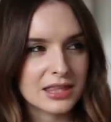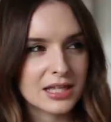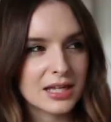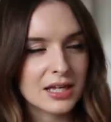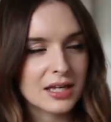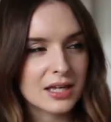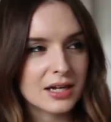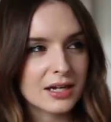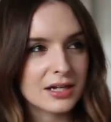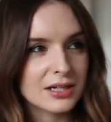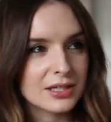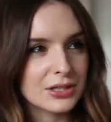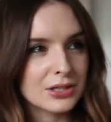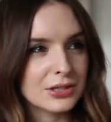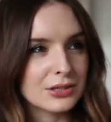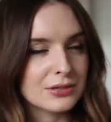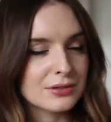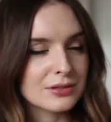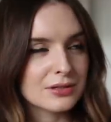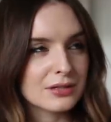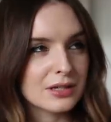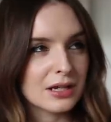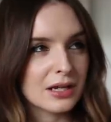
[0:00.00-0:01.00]
think I
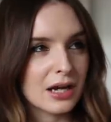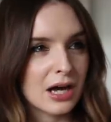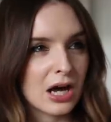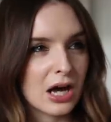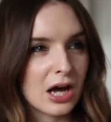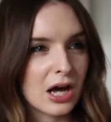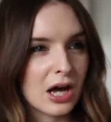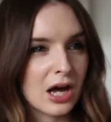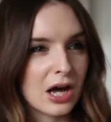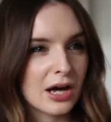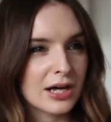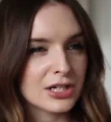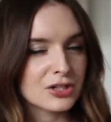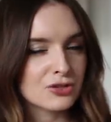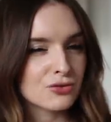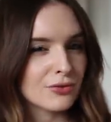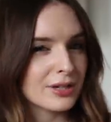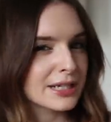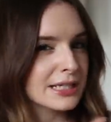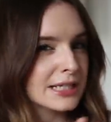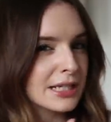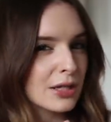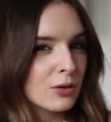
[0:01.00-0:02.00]
used a
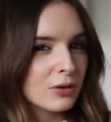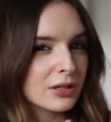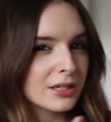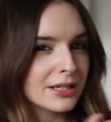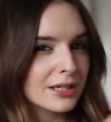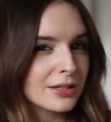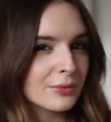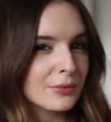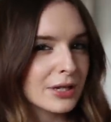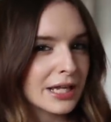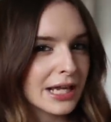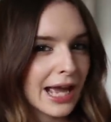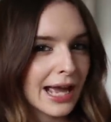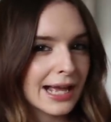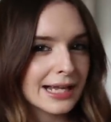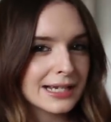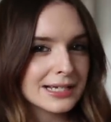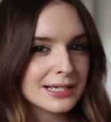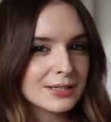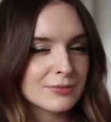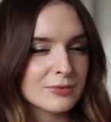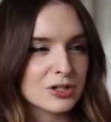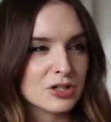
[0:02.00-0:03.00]
hydrating one at the
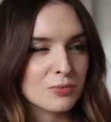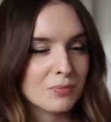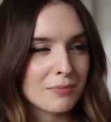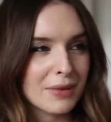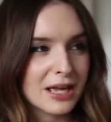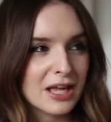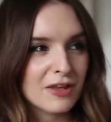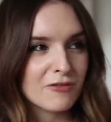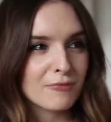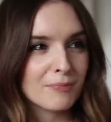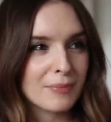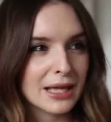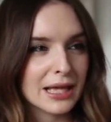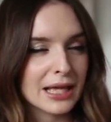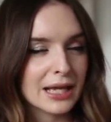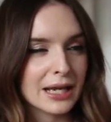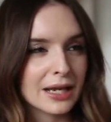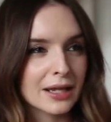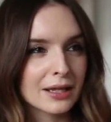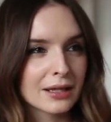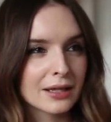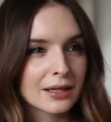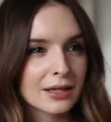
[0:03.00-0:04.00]
weekend, which may have
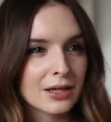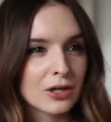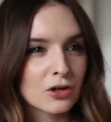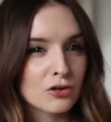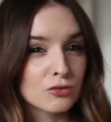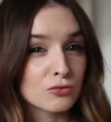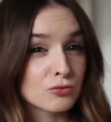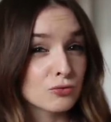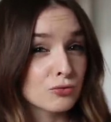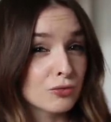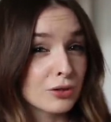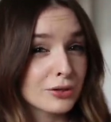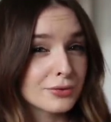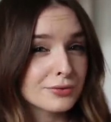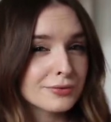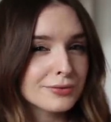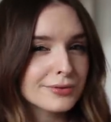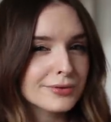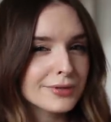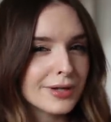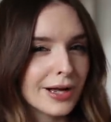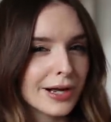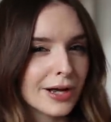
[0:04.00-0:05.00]
been
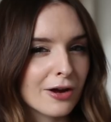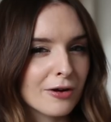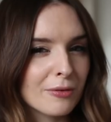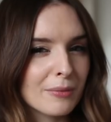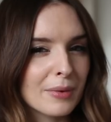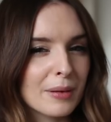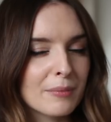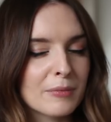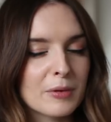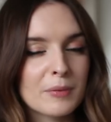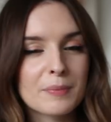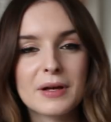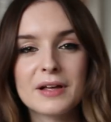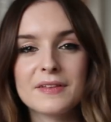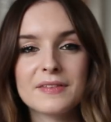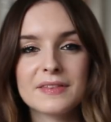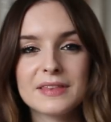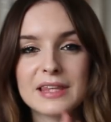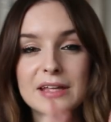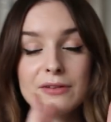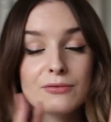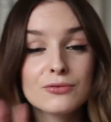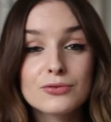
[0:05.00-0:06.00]
Rose. I can't remember,
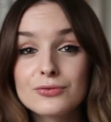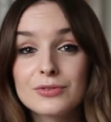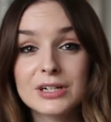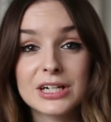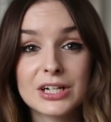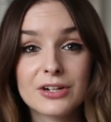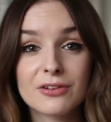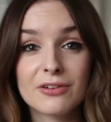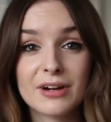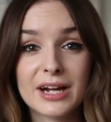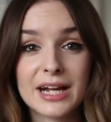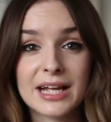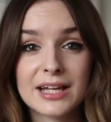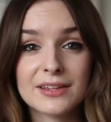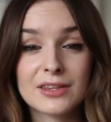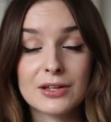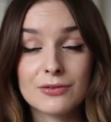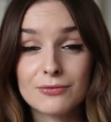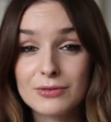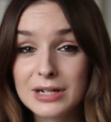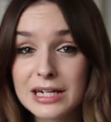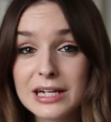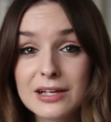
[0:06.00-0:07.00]
but they're all really great.
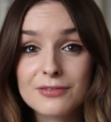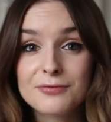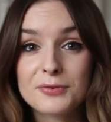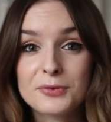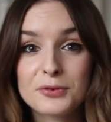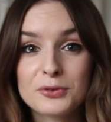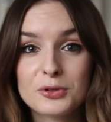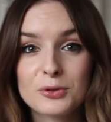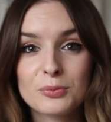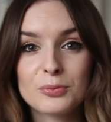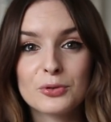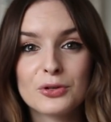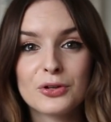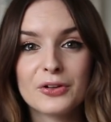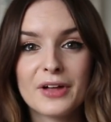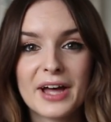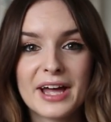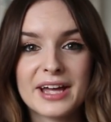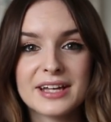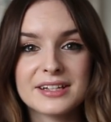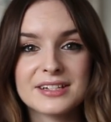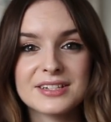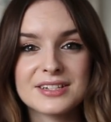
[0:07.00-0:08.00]
They're really
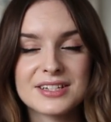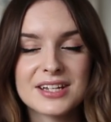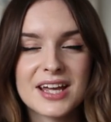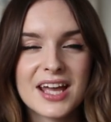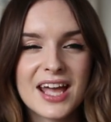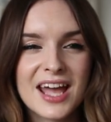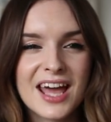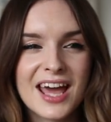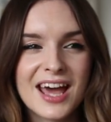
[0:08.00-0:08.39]
affordable and